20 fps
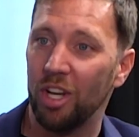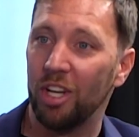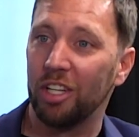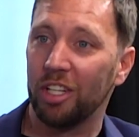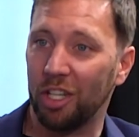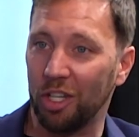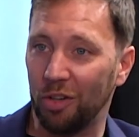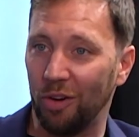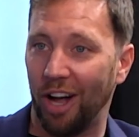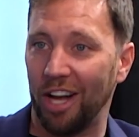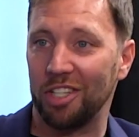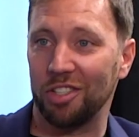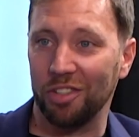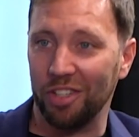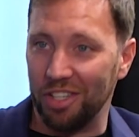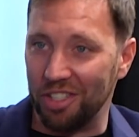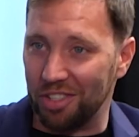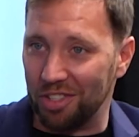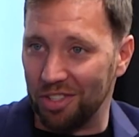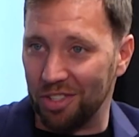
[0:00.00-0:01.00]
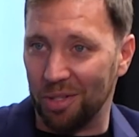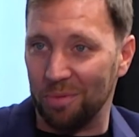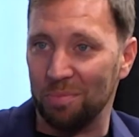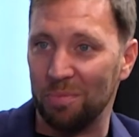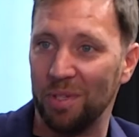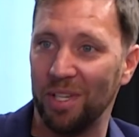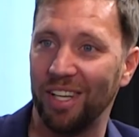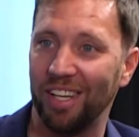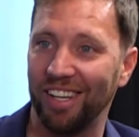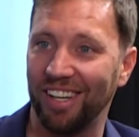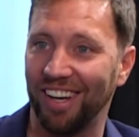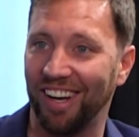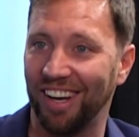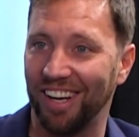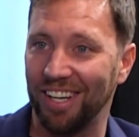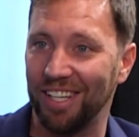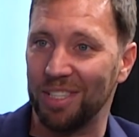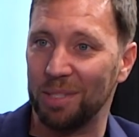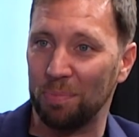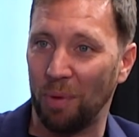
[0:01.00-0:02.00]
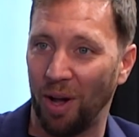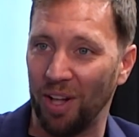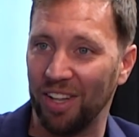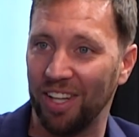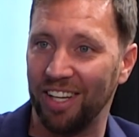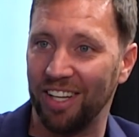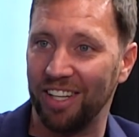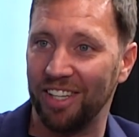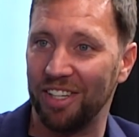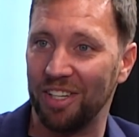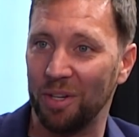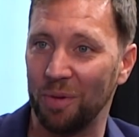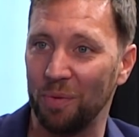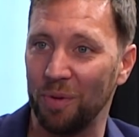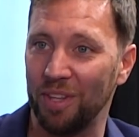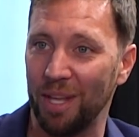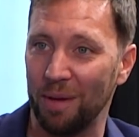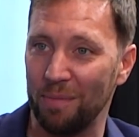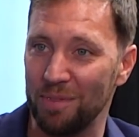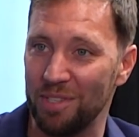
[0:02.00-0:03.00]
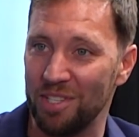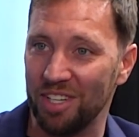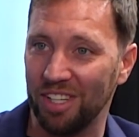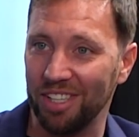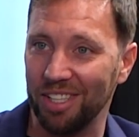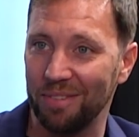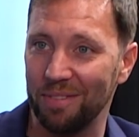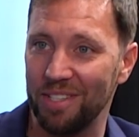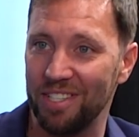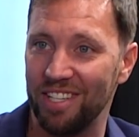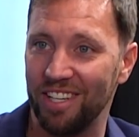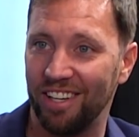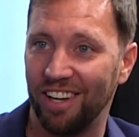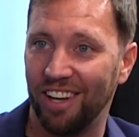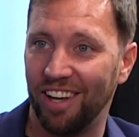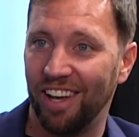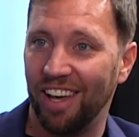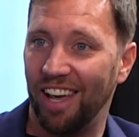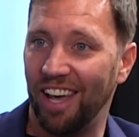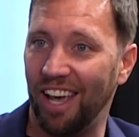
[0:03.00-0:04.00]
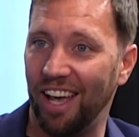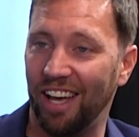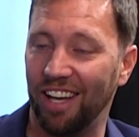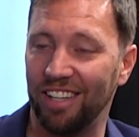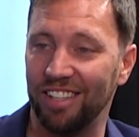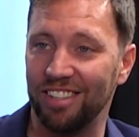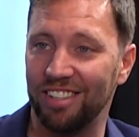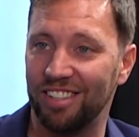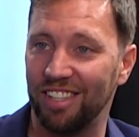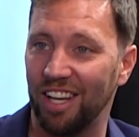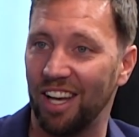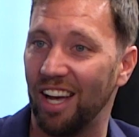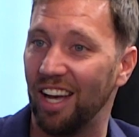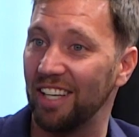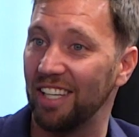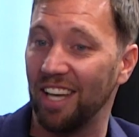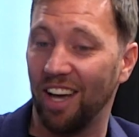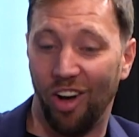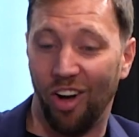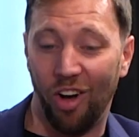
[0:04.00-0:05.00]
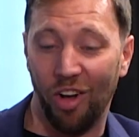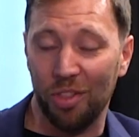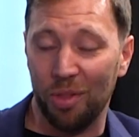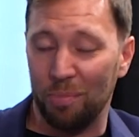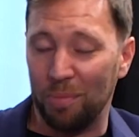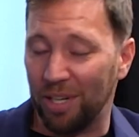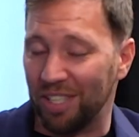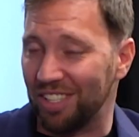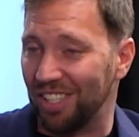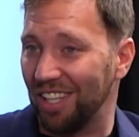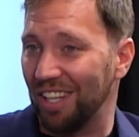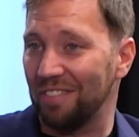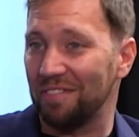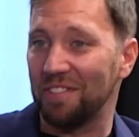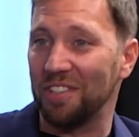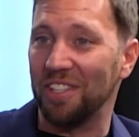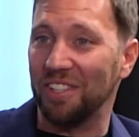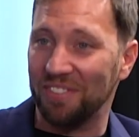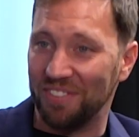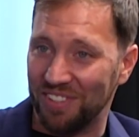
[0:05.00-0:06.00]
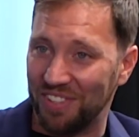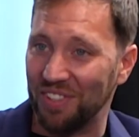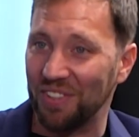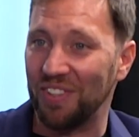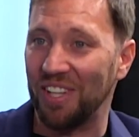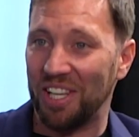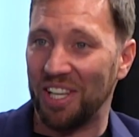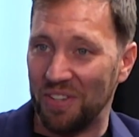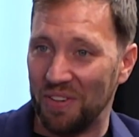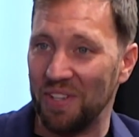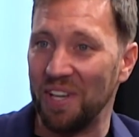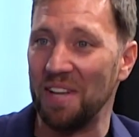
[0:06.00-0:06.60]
Congratulations on being spotlighted here with Edmonton Unlimited. And all the best of luck for you. So thank you again.